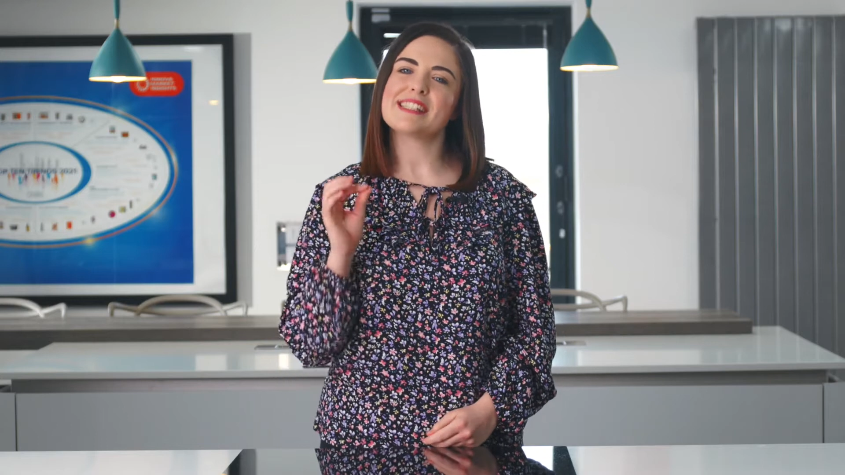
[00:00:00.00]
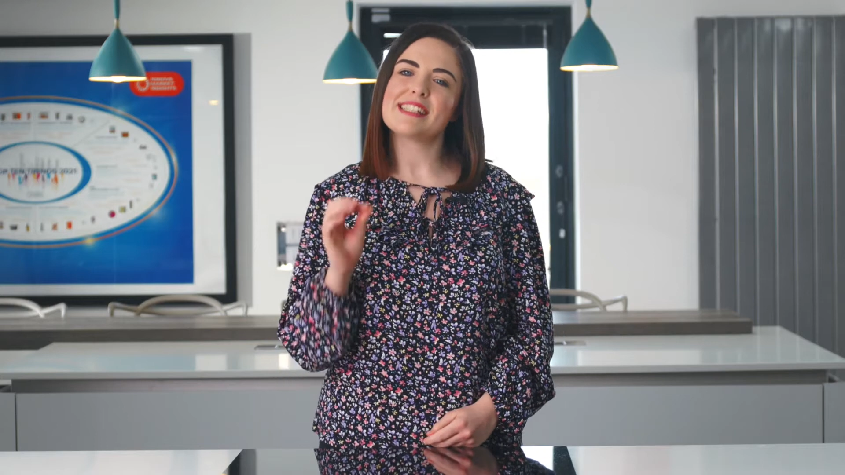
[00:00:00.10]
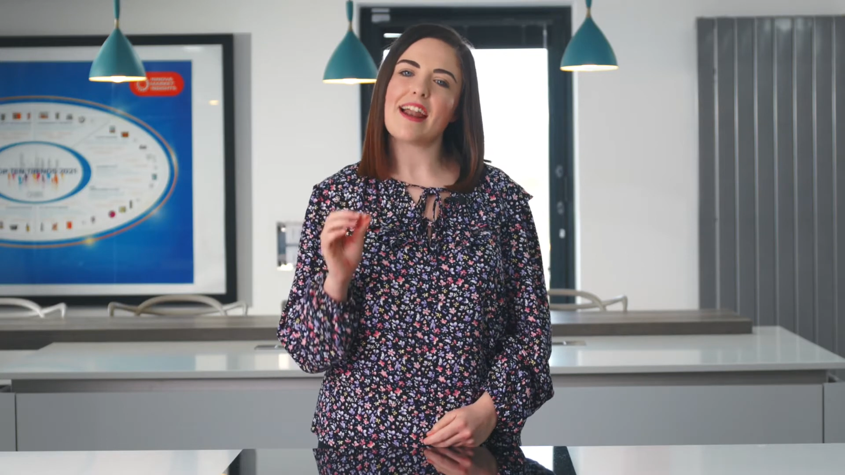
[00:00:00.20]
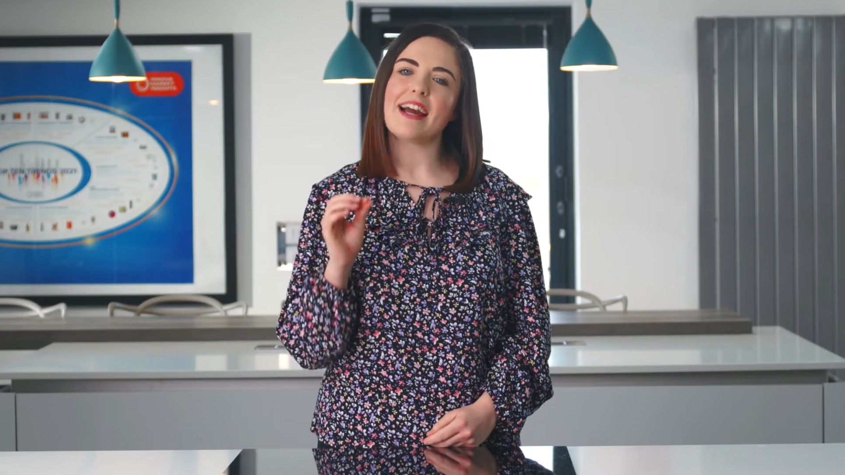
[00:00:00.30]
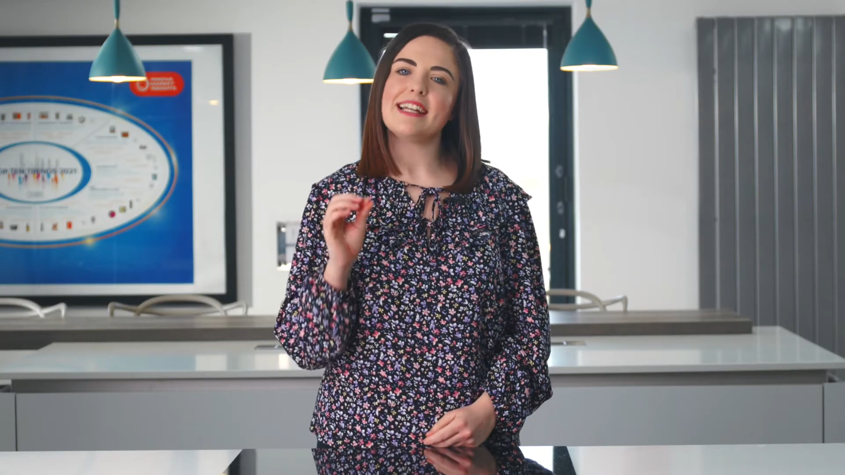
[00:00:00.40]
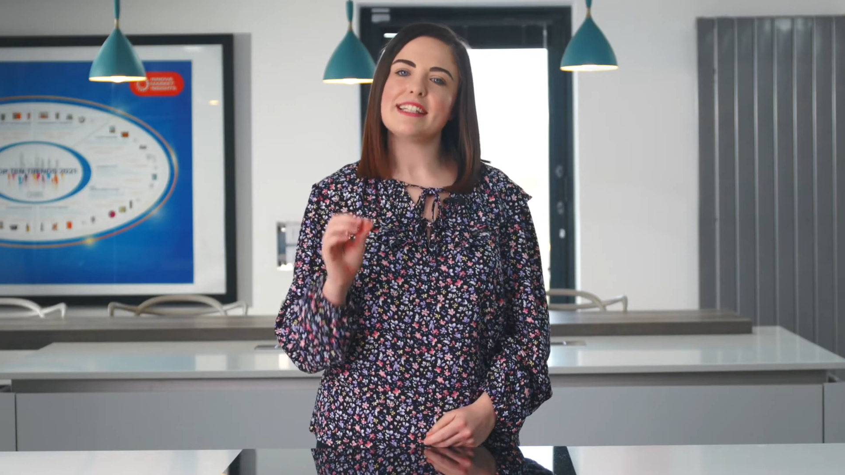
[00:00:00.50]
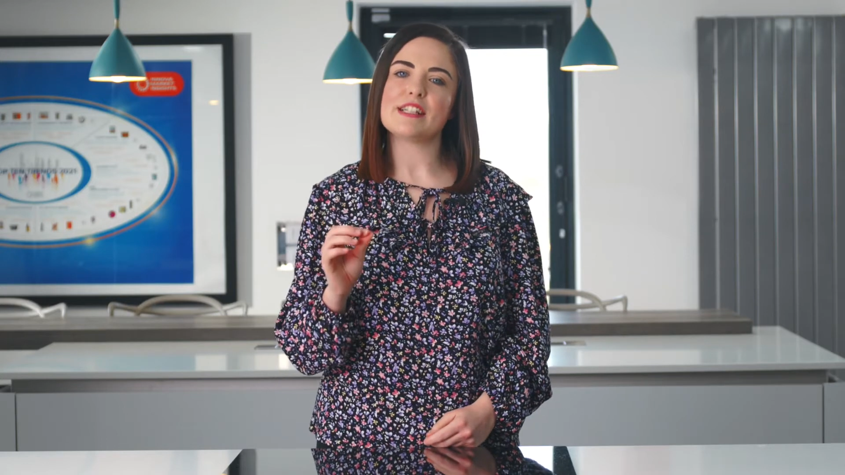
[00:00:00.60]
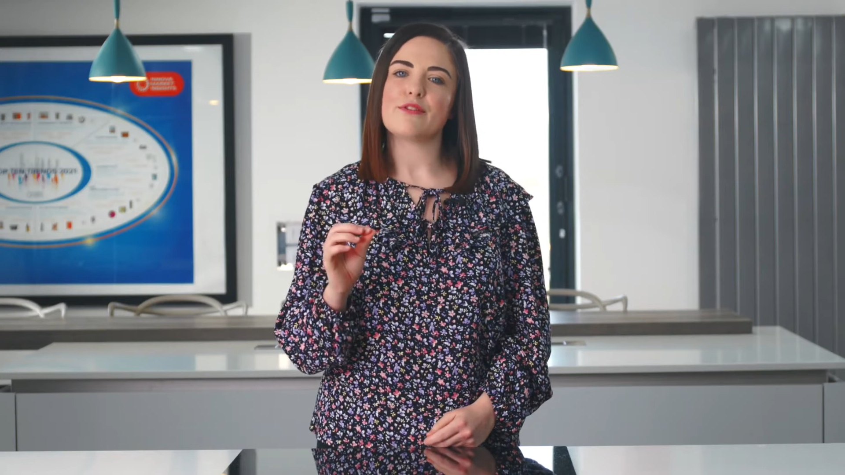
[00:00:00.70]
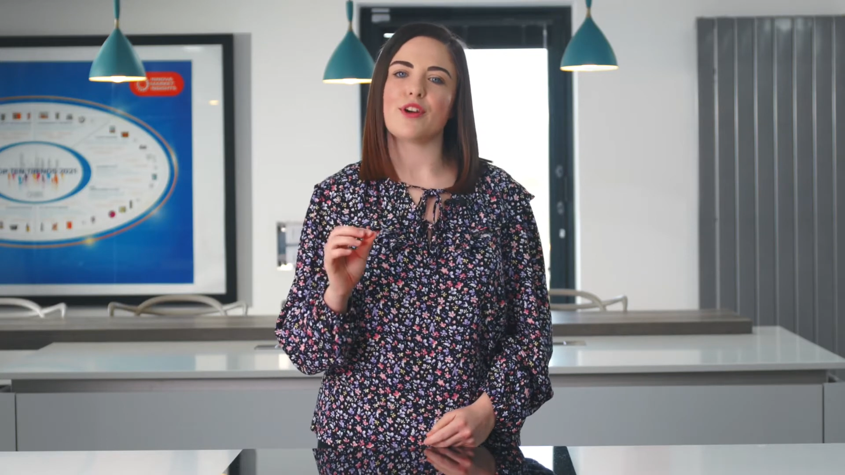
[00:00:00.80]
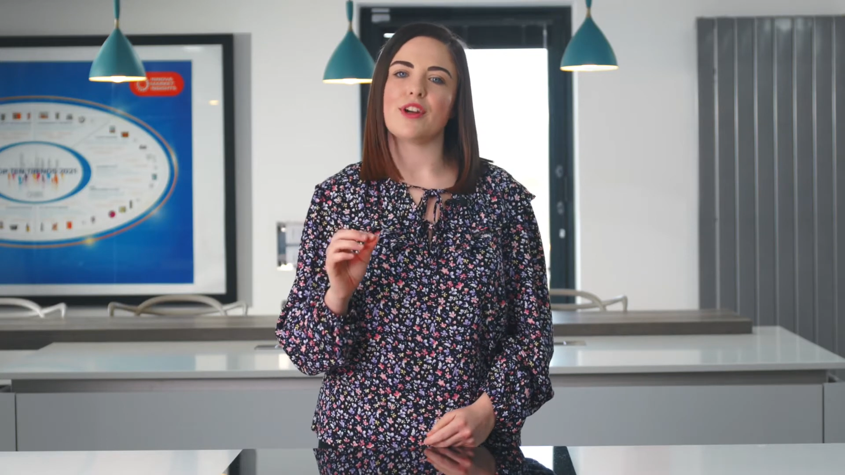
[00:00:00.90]
slightly
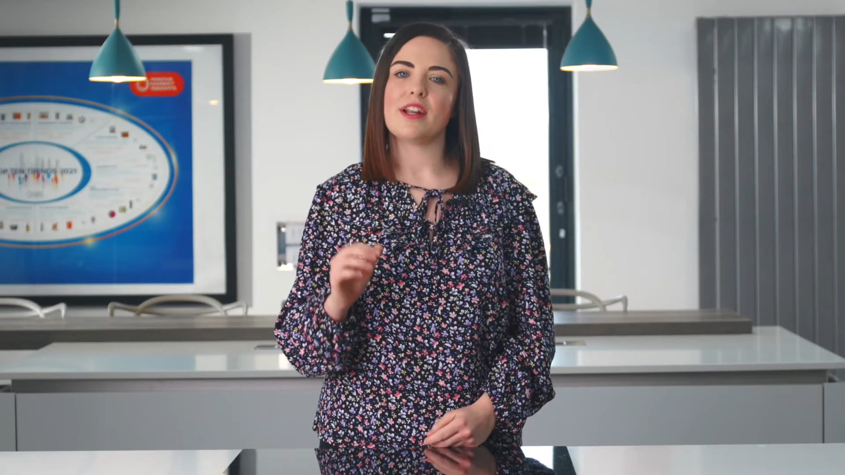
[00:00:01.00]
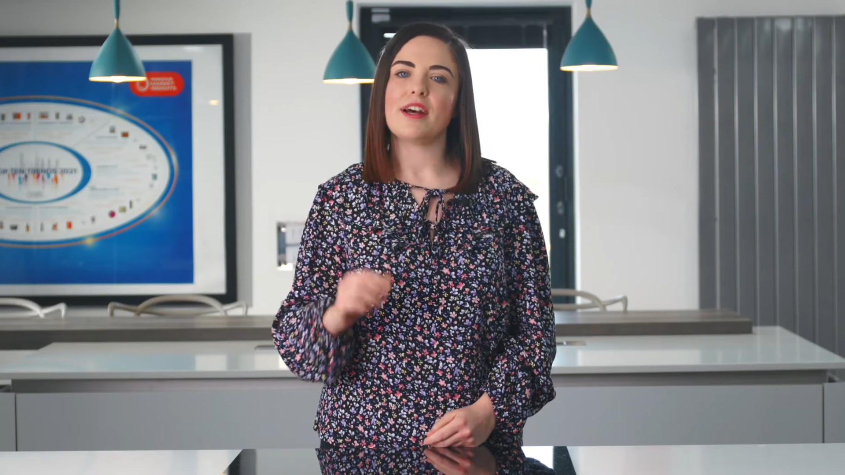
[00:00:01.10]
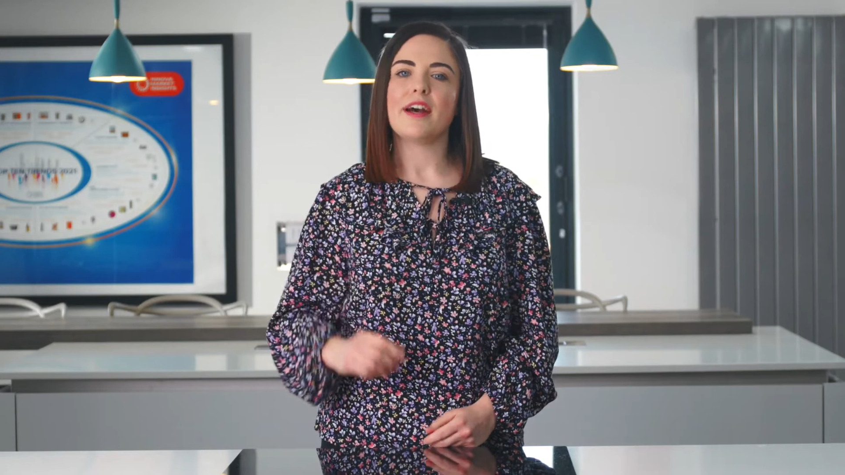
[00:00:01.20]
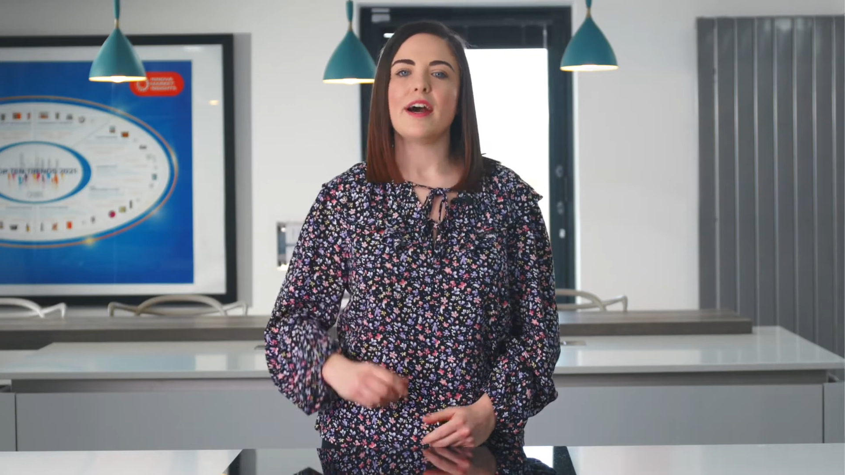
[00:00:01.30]
different, a